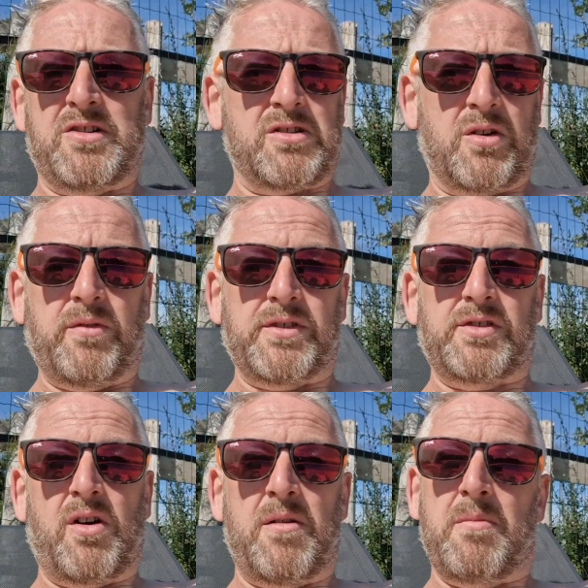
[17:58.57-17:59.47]
to struggle for
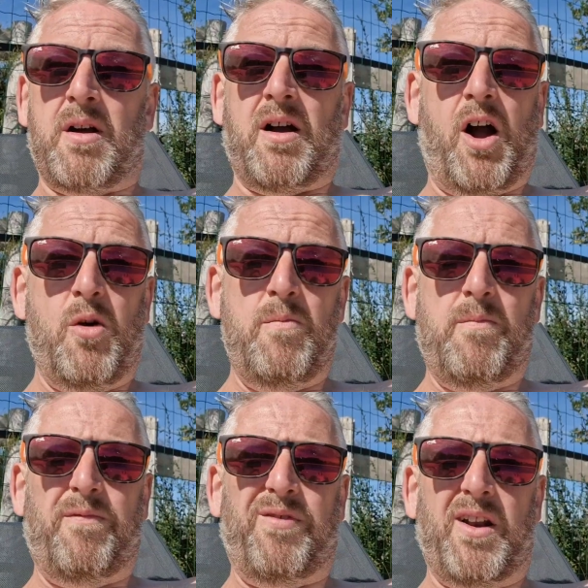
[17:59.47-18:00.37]
time, but
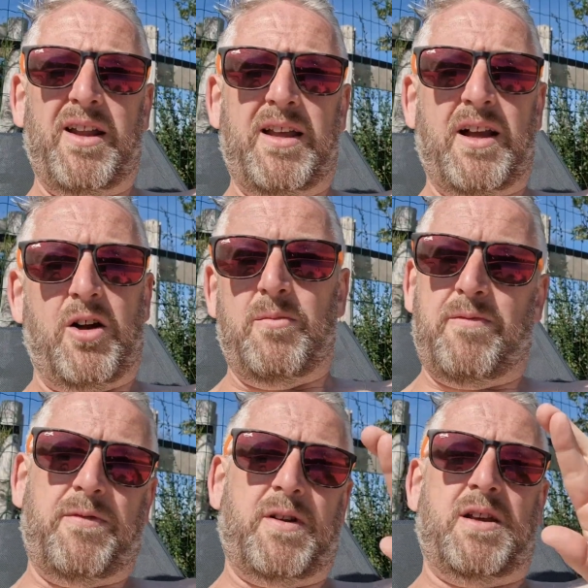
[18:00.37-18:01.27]
hopefully
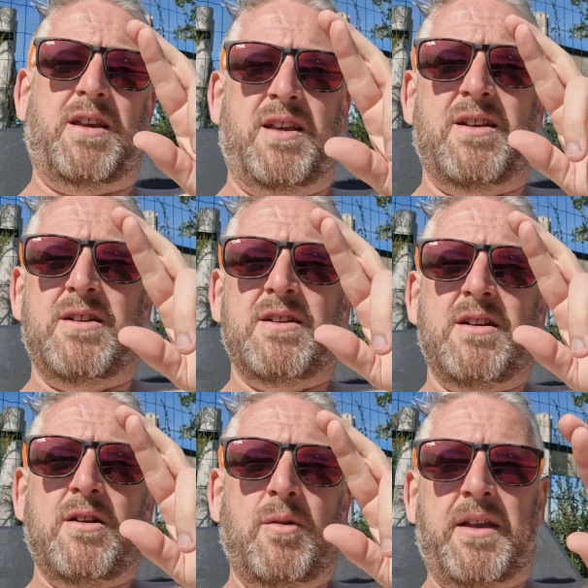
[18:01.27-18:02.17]

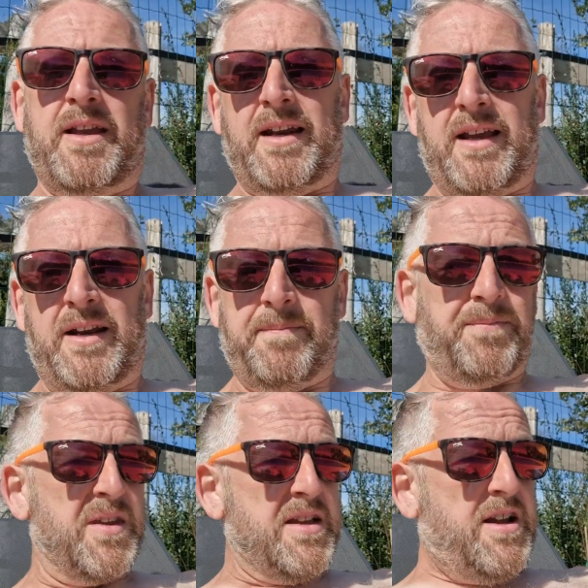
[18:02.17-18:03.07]
we can get it in.
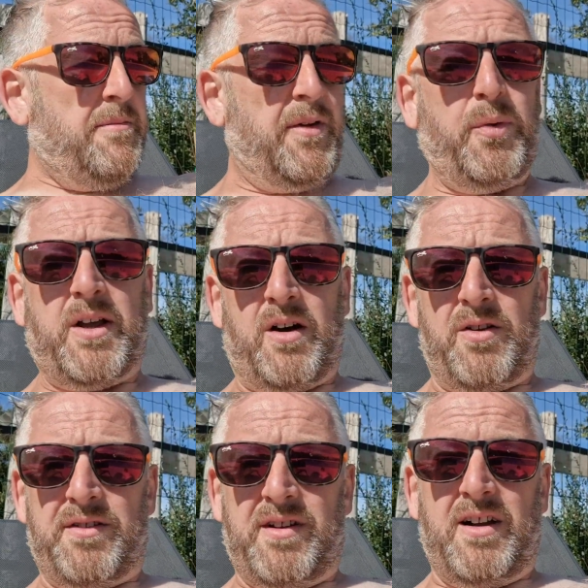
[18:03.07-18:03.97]
But if we
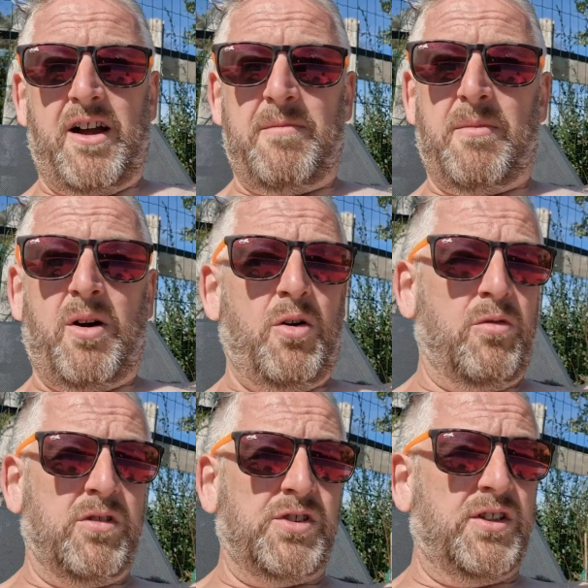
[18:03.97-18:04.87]
can't, I will
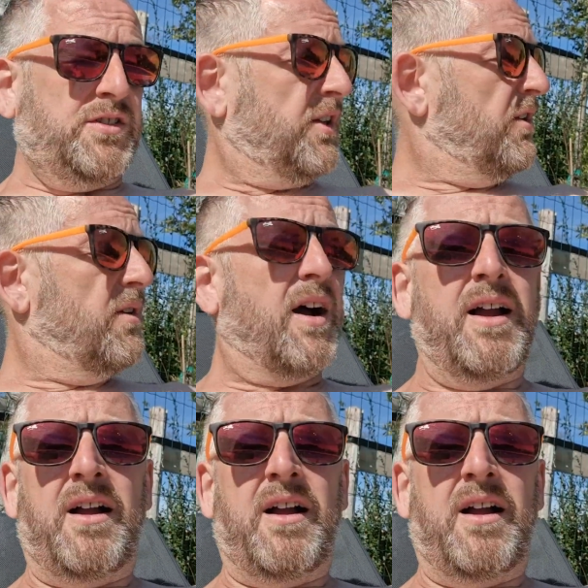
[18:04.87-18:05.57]
return to the UK